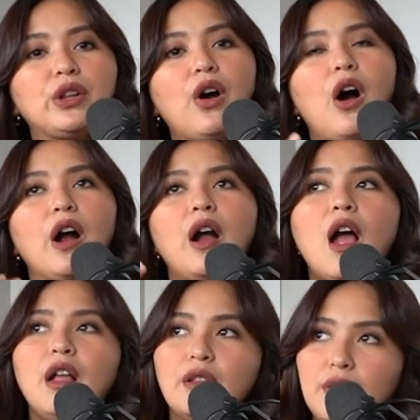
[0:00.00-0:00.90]
what are
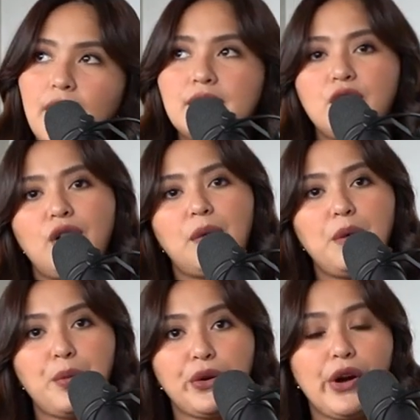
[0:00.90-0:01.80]
the things that you
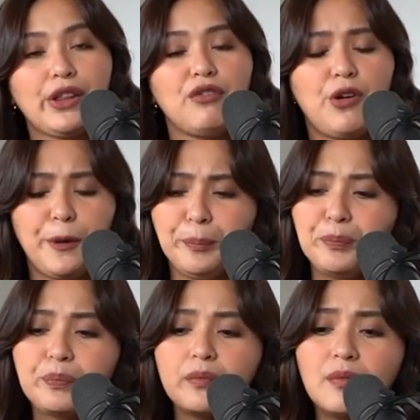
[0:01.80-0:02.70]
can be productive on.